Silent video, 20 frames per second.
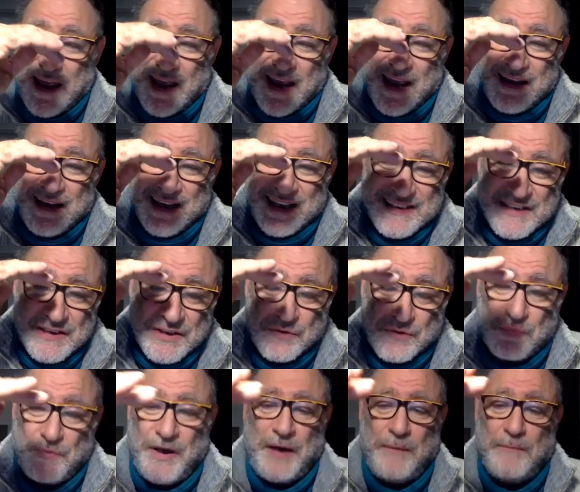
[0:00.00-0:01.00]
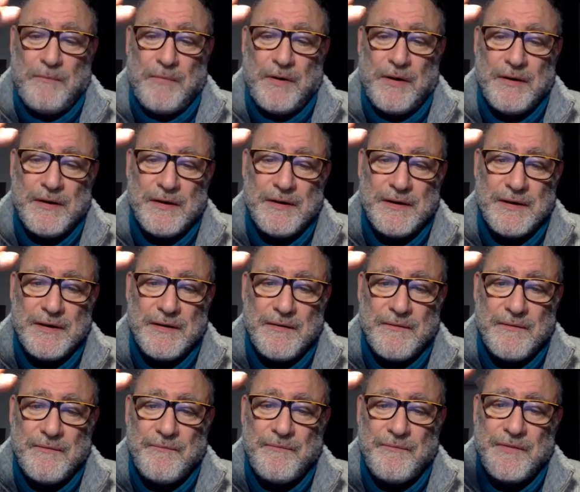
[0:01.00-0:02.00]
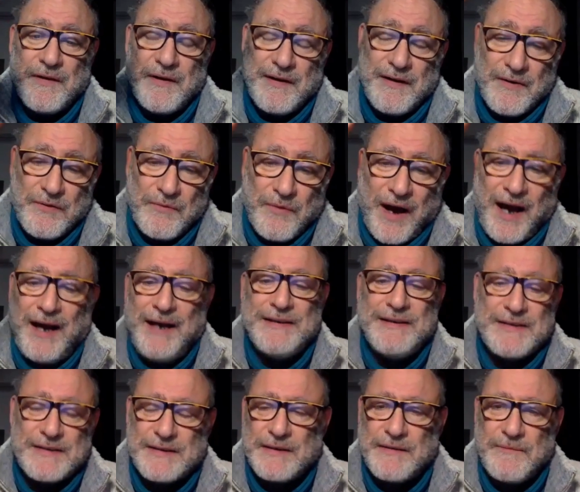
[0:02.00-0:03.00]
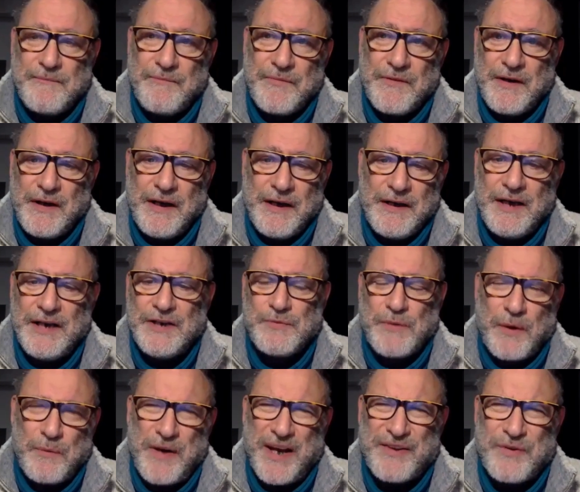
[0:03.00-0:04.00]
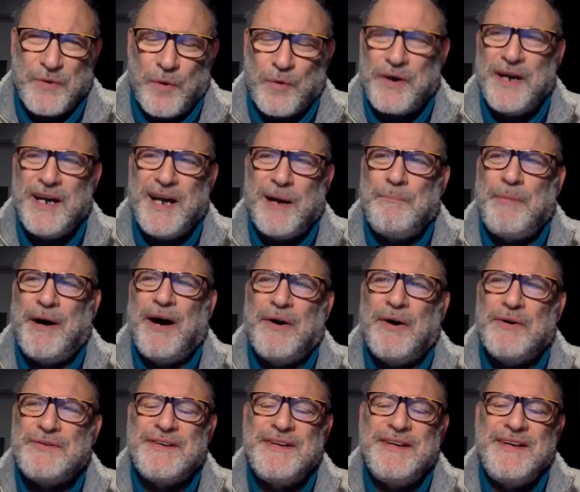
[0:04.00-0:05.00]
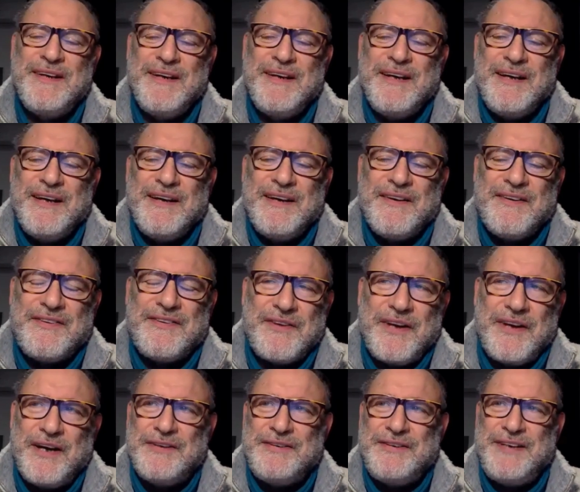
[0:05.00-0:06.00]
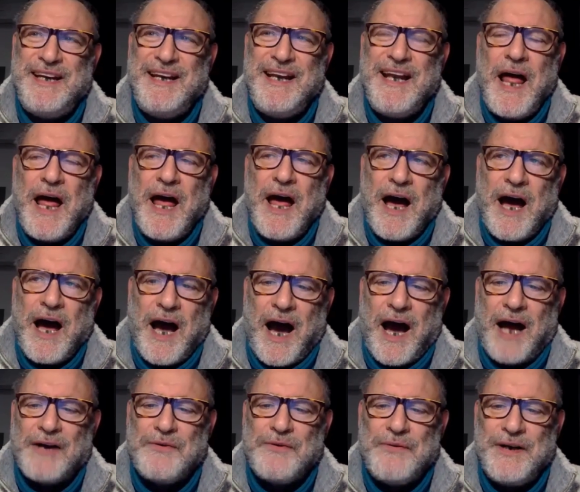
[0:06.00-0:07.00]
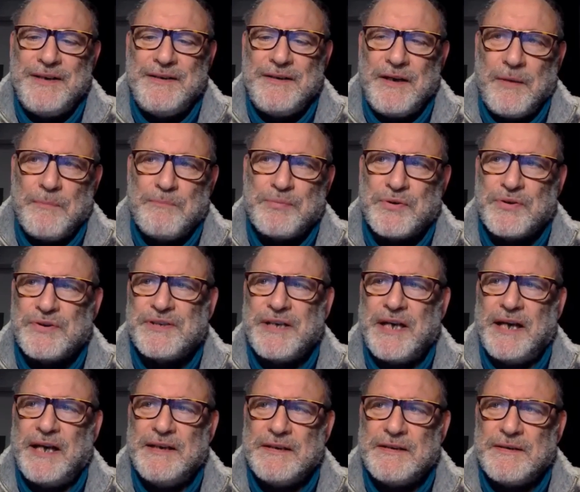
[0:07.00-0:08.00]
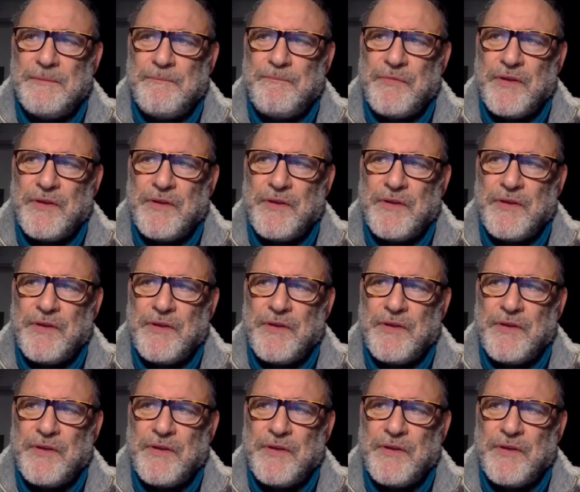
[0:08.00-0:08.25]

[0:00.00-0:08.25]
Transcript: an extreme rise in Israel. We are talking about 1,300%.